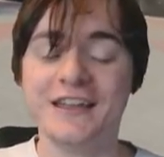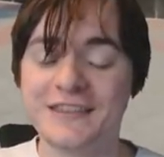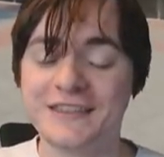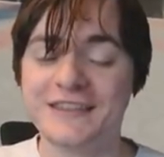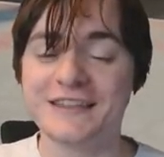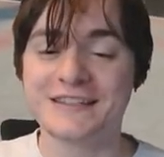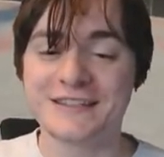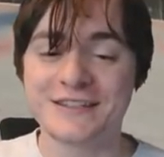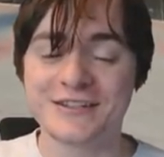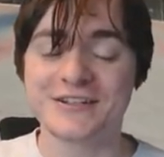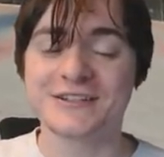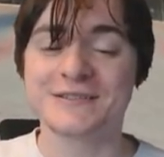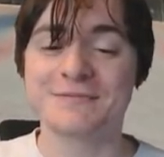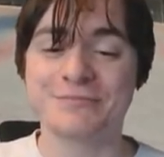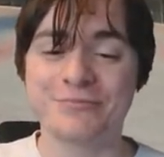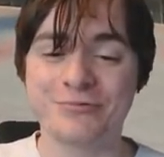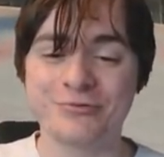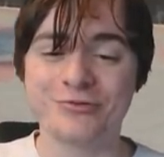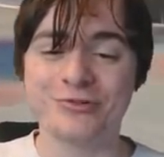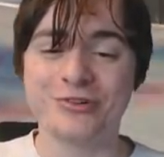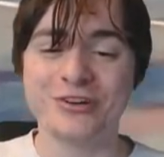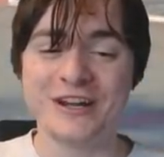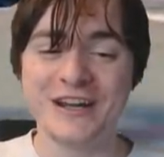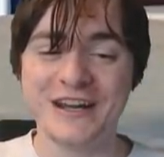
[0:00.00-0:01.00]
this looks
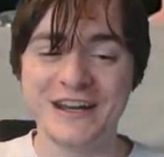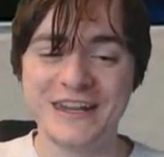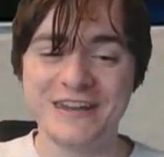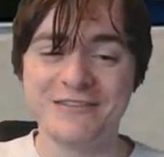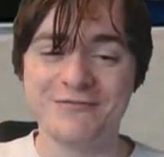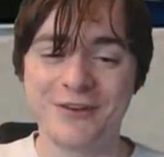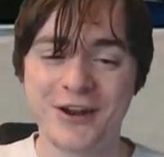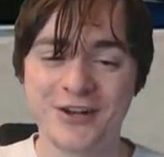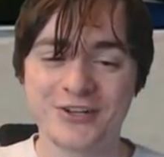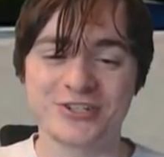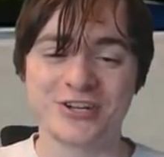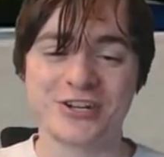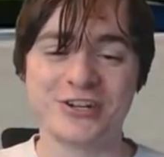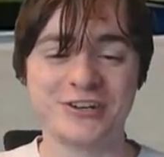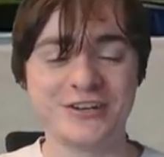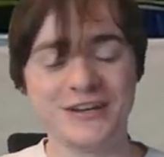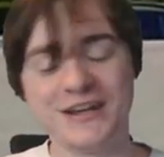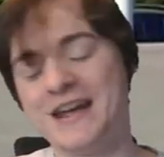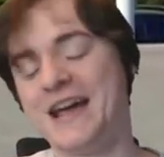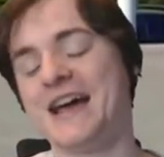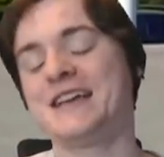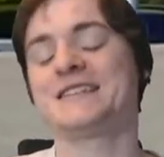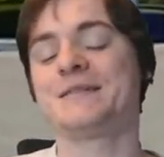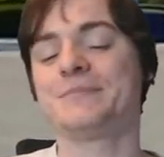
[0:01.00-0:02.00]
pretty Russian
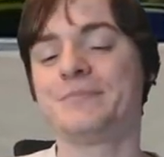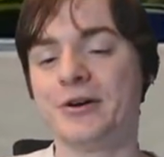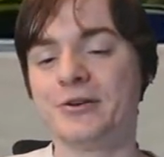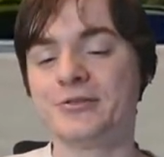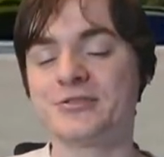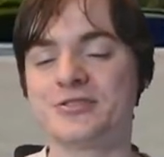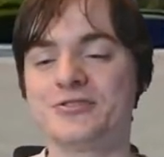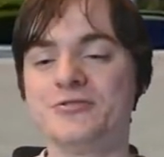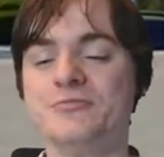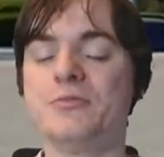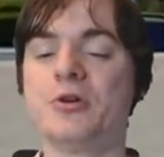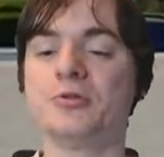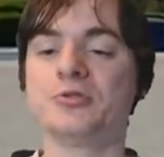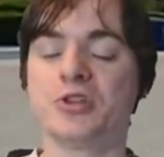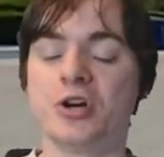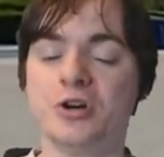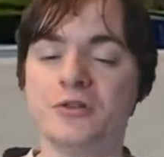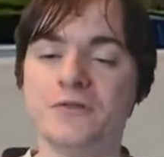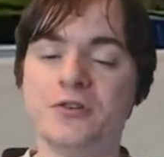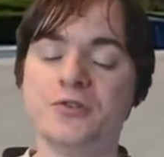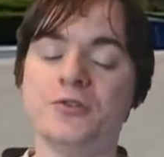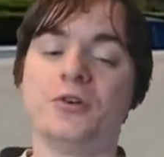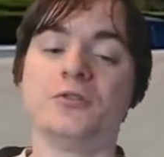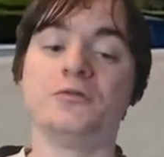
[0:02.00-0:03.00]
as opposed to
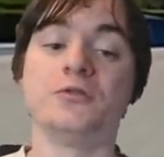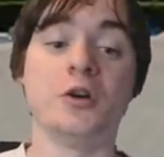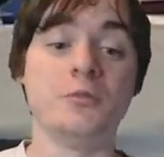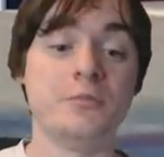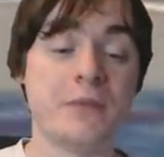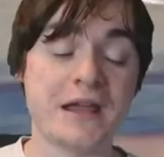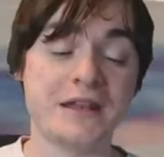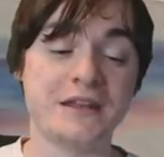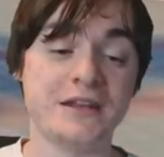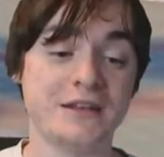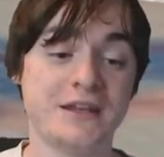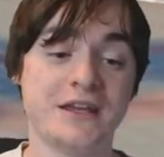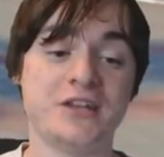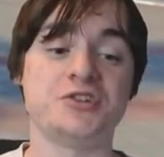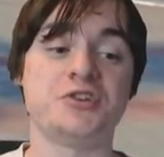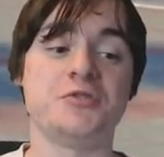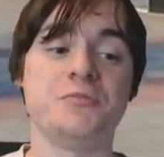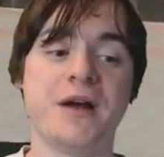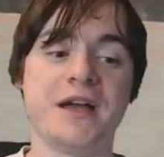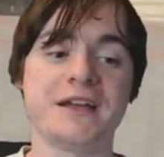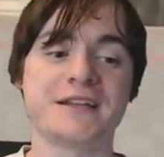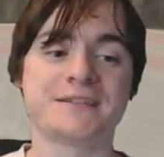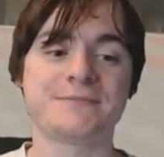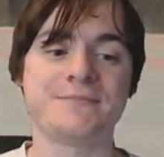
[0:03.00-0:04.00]
Moldovan or Romanian, as you
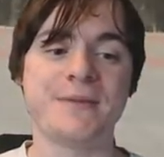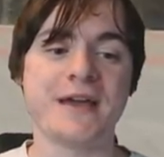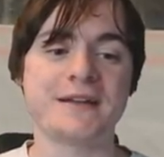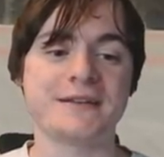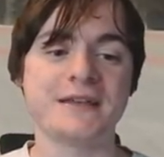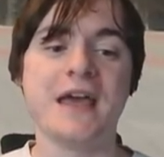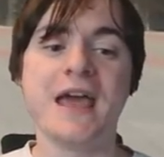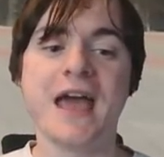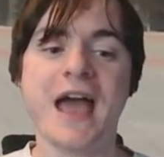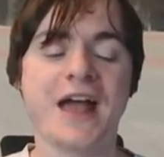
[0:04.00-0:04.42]
might expect.